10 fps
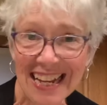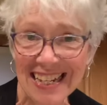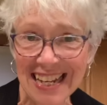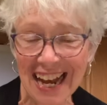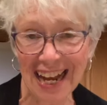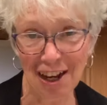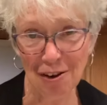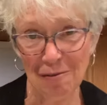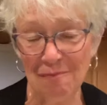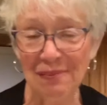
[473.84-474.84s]

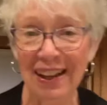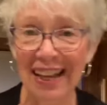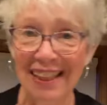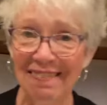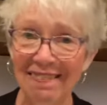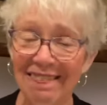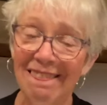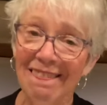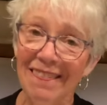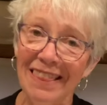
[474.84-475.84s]
Now,
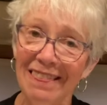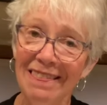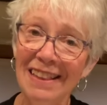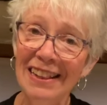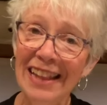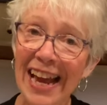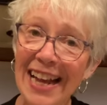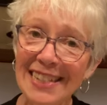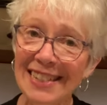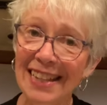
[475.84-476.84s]
the
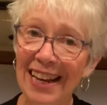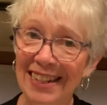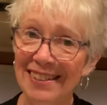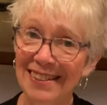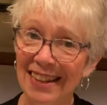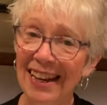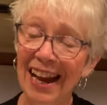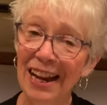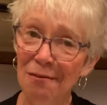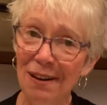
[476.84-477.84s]
last science that
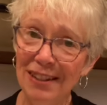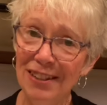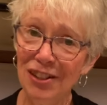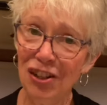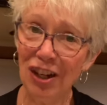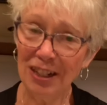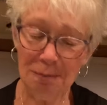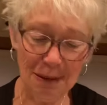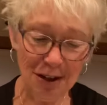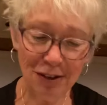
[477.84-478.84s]
I want to talk
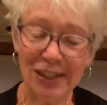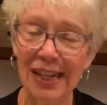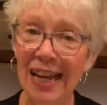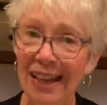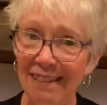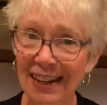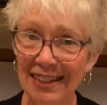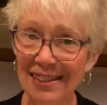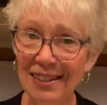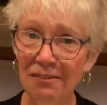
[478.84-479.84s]
about that
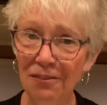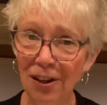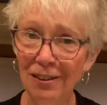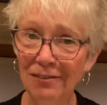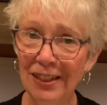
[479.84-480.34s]
is involved